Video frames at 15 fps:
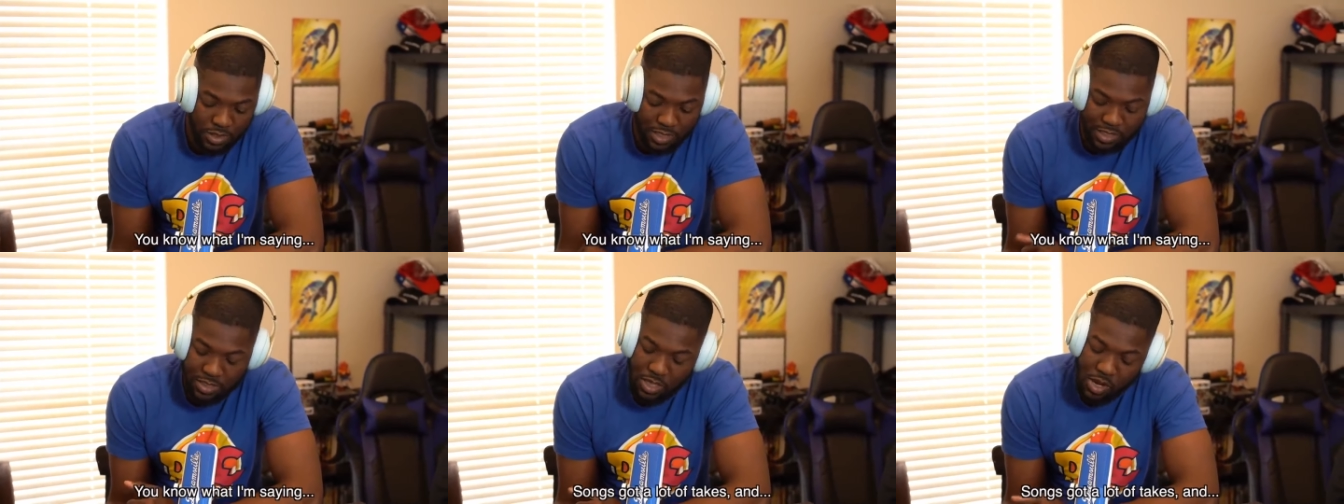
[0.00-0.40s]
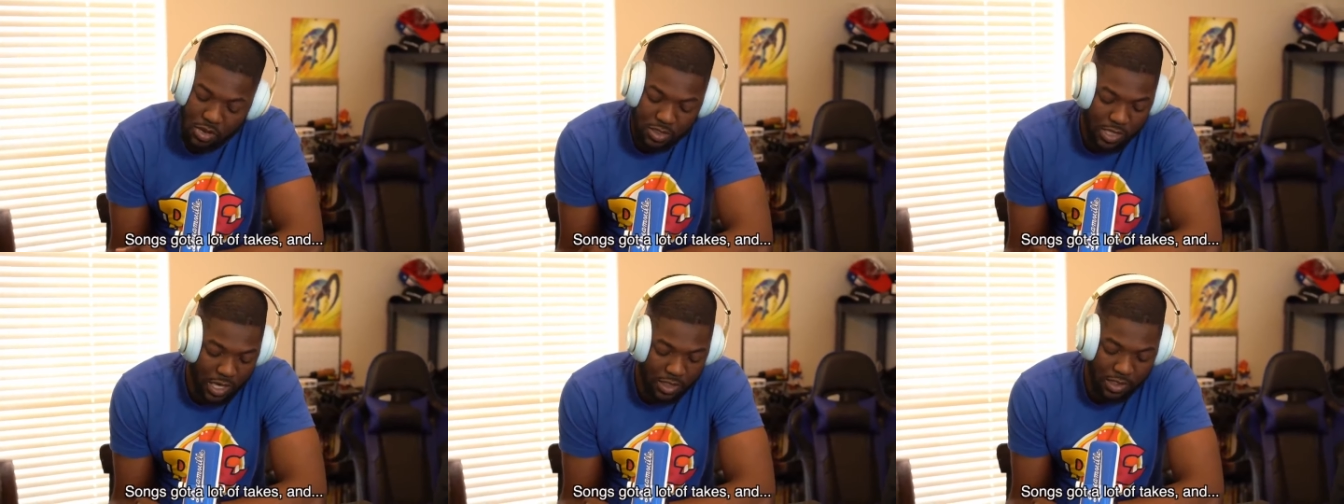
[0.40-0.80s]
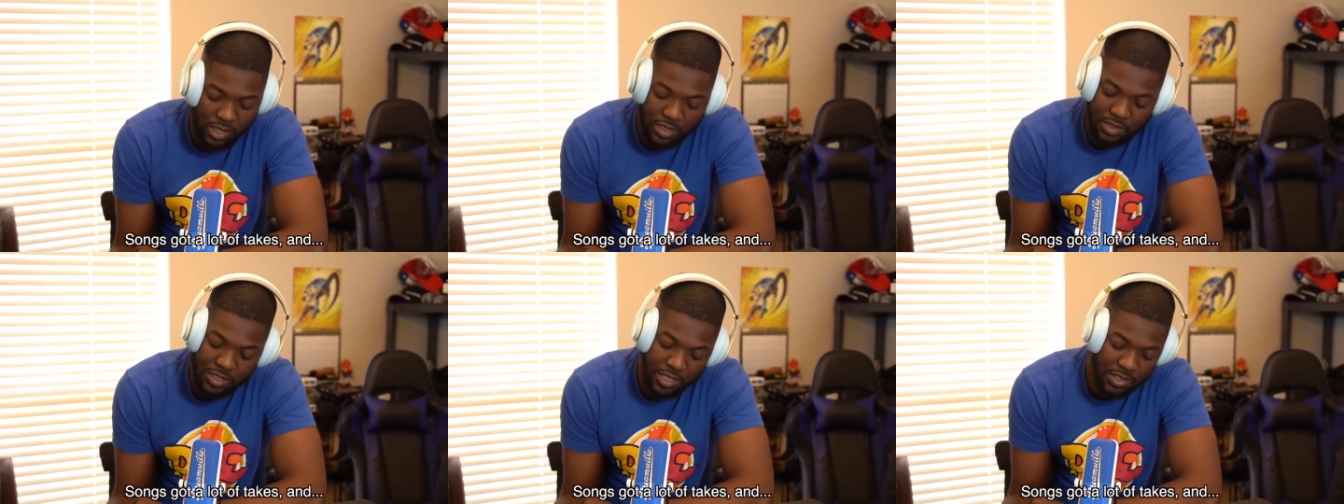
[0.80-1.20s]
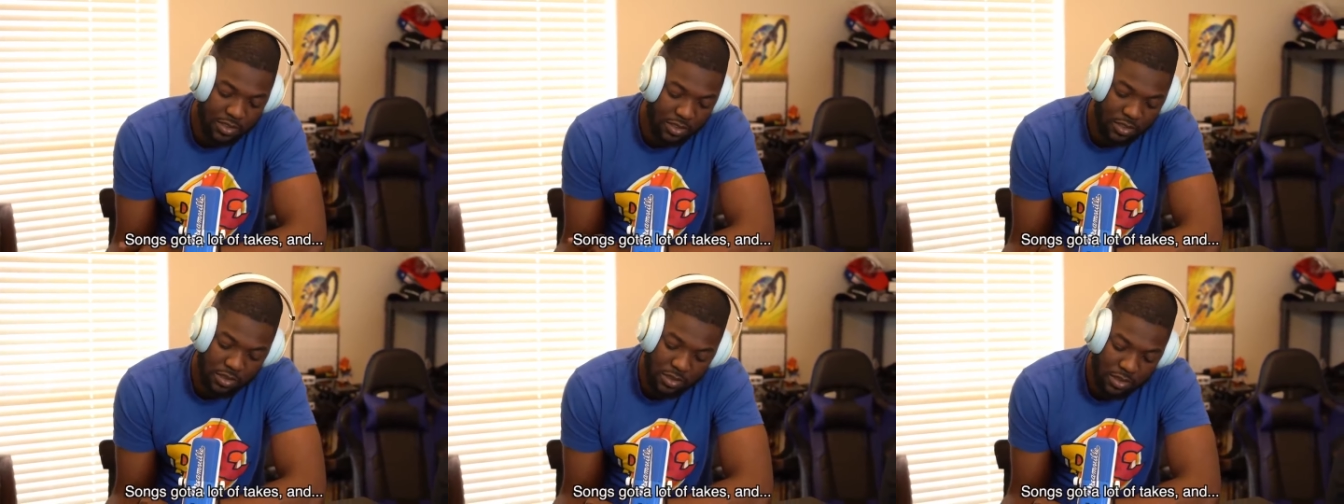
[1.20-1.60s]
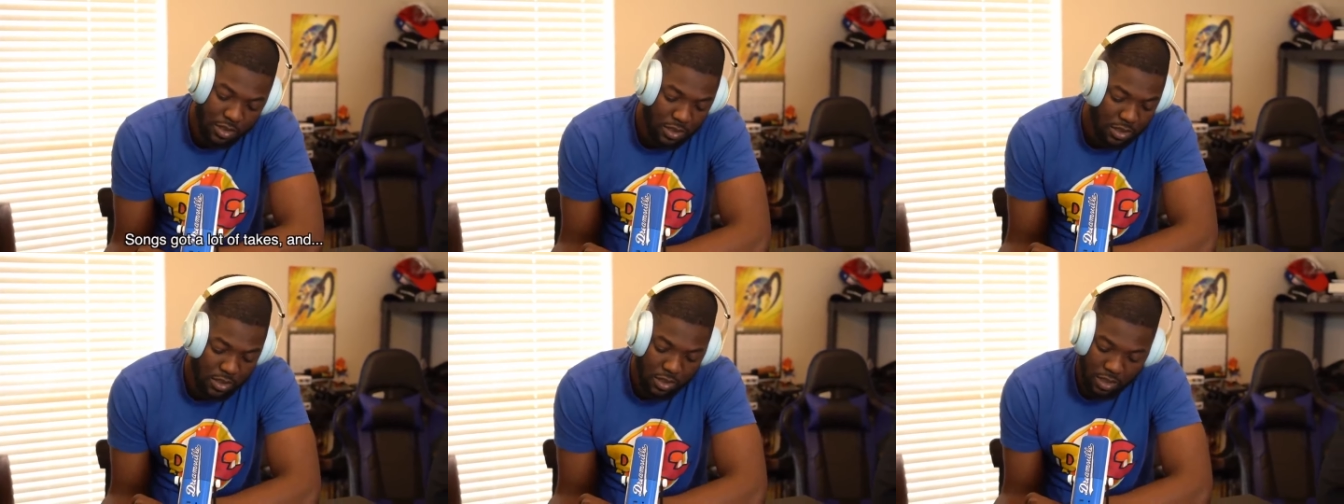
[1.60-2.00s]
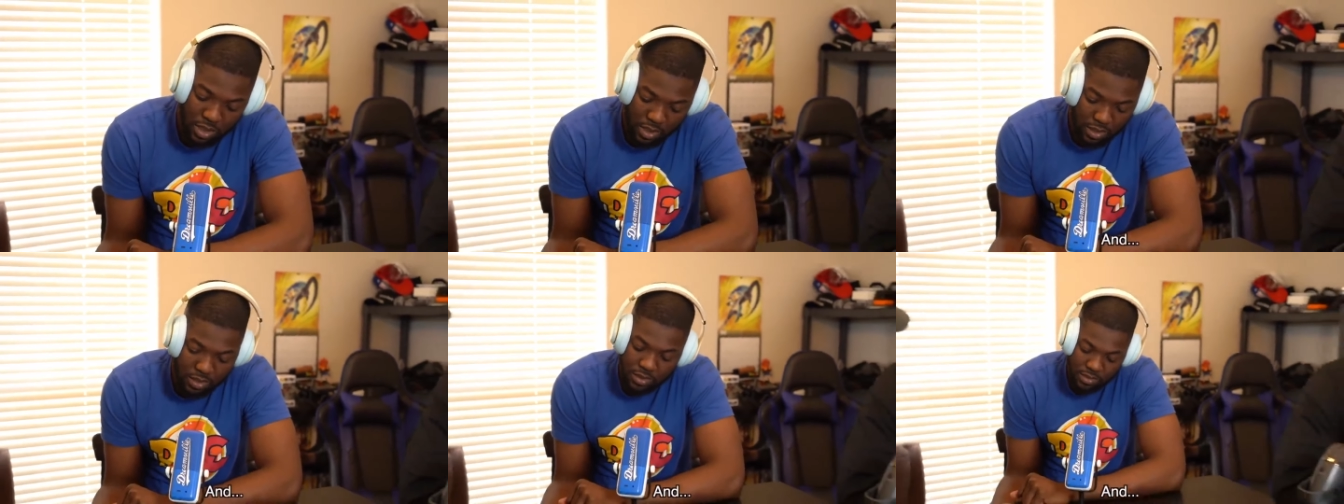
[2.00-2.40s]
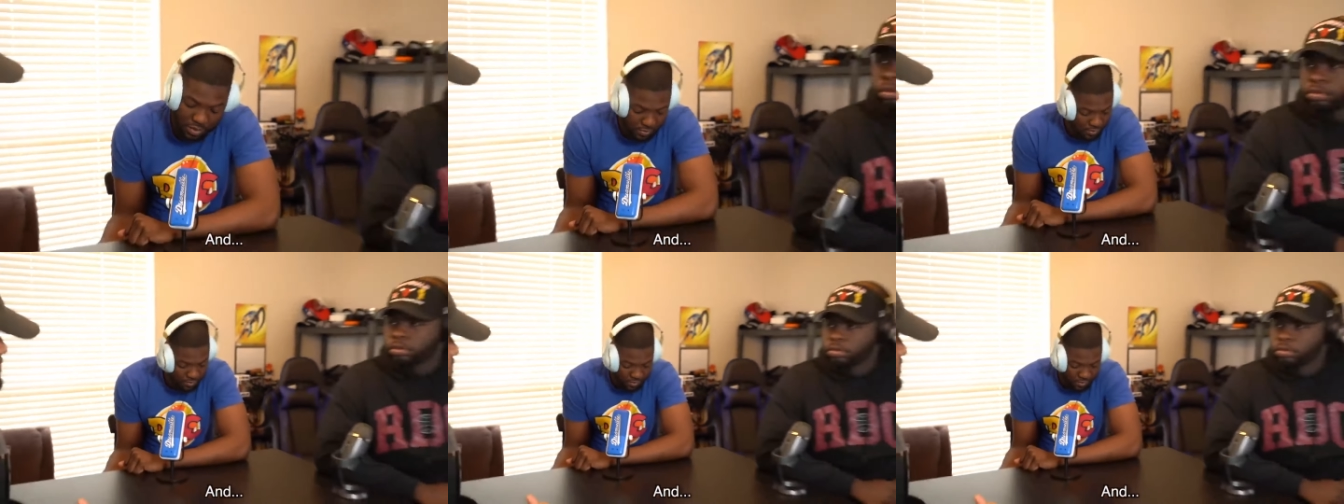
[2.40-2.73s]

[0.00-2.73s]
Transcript: saying? Songs got a lot of takes, and, mm -hmm. and